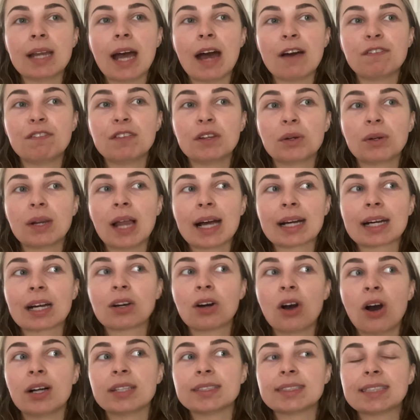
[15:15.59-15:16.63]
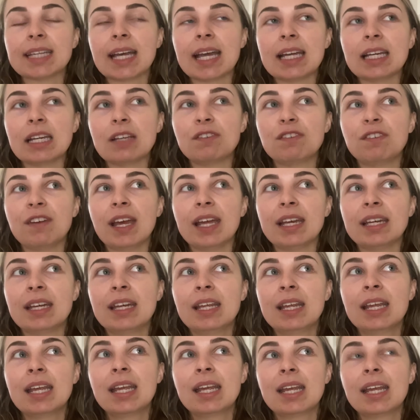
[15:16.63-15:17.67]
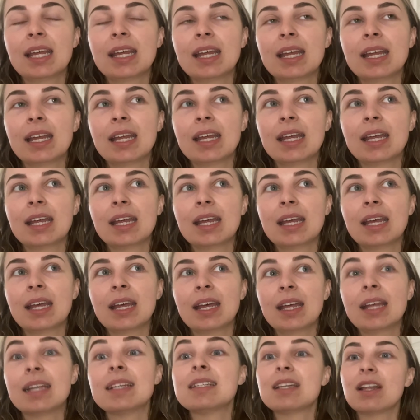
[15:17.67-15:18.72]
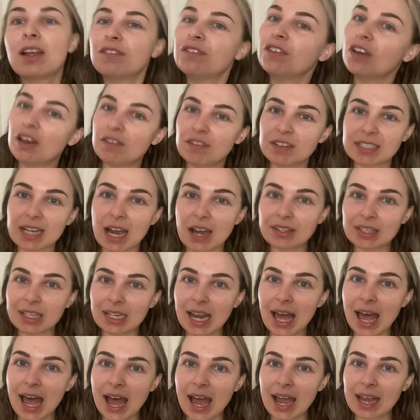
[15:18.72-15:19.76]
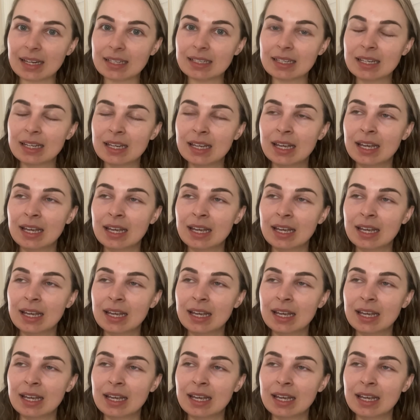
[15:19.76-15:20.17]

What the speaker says: I feel like I can't say anything further down the line.